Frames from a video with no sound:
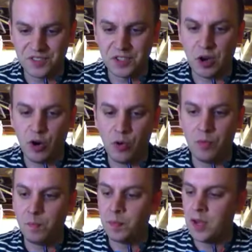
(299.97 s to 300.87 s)

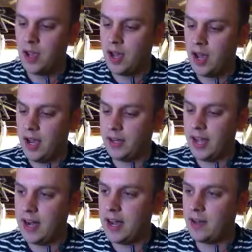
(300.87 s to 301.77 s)
So I
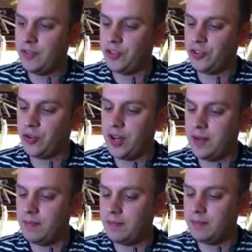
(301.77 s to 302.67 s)
got it out in the
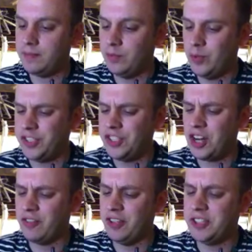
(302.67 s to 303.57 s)
street, which
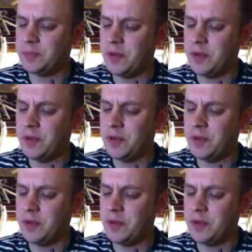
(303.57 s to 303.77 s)
you aren't really